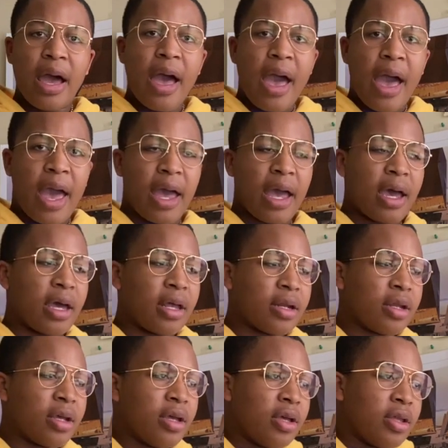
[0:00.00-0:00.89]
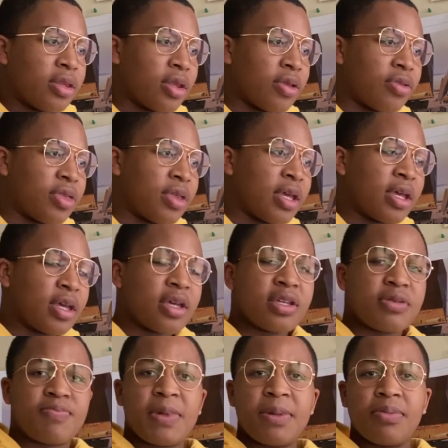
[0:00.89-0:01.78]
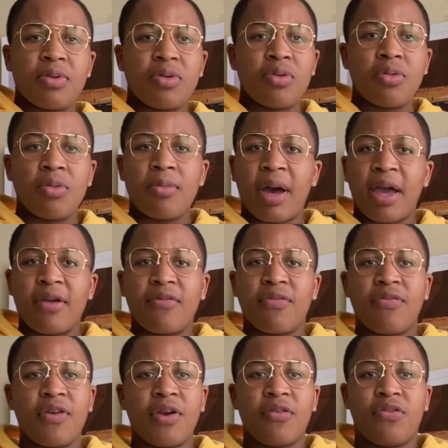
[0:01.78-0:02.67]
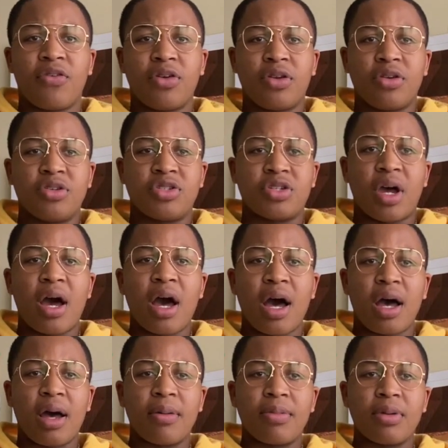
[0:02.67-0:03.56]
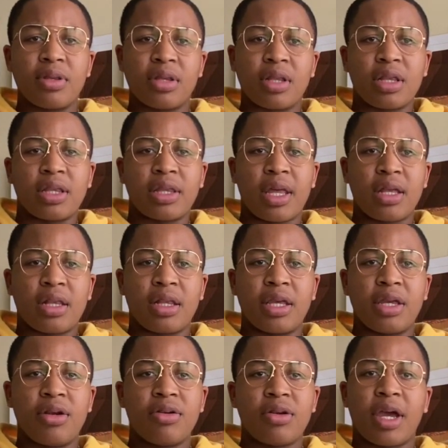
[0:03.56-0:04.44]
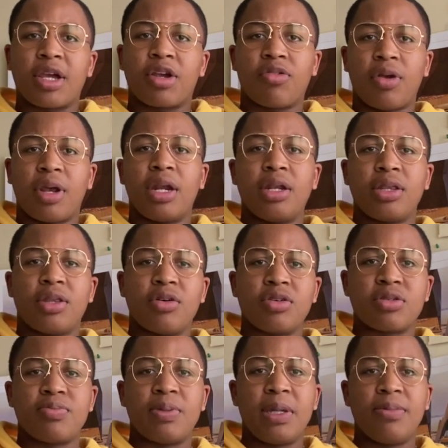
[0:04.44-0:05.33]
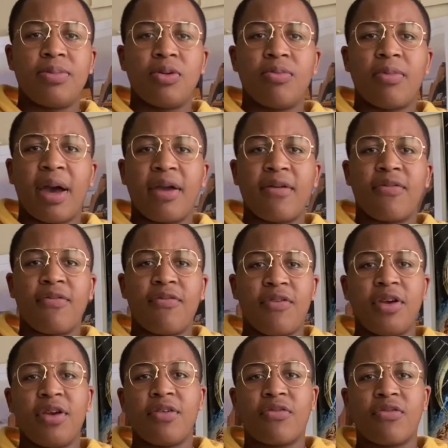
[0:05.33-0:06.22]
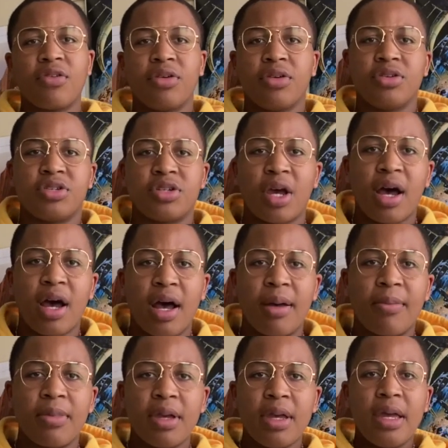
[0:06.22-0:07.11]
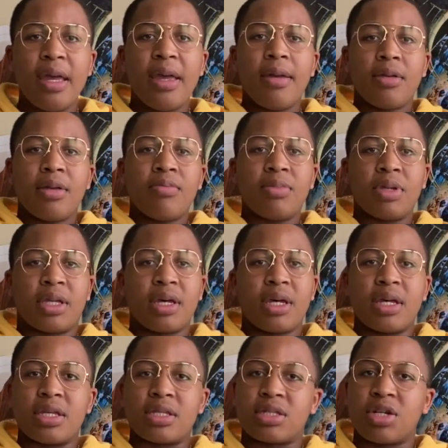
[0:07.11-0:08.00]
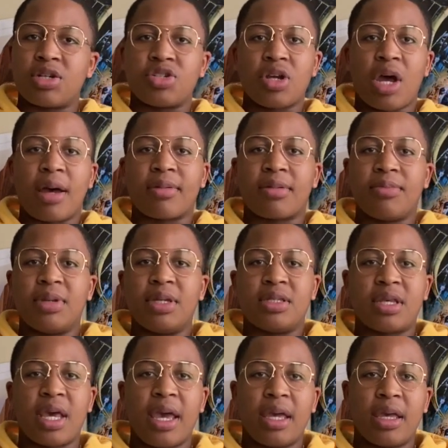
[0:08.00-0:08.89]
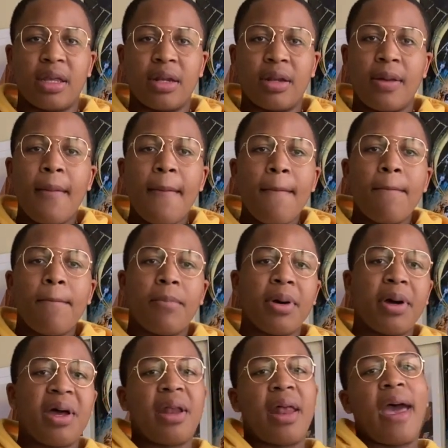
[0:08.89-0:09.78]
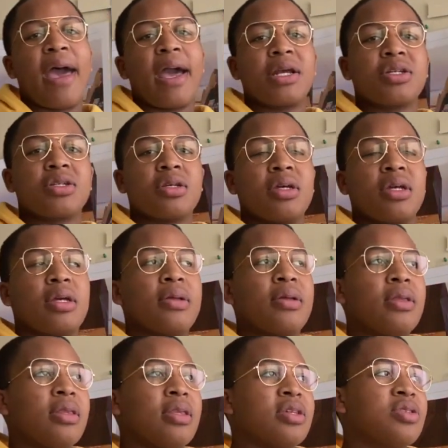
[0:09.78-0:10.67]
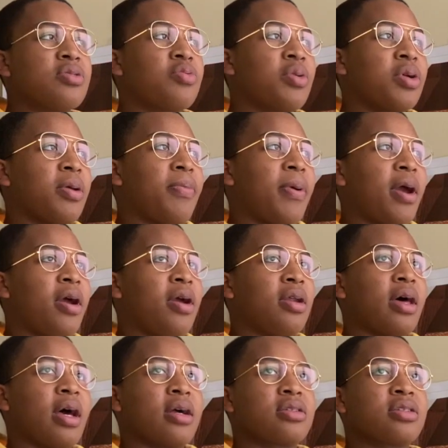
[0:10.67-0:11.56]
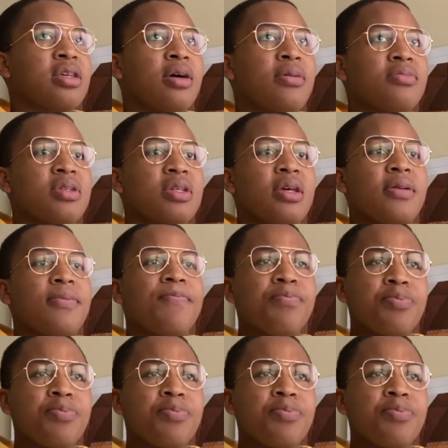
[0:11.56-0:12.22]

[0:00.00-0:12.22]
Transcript: And the thing is, people might fear for their job. The leader that created those people might fear for their job because their job can be taken. But actually, this is where the paradox comes in.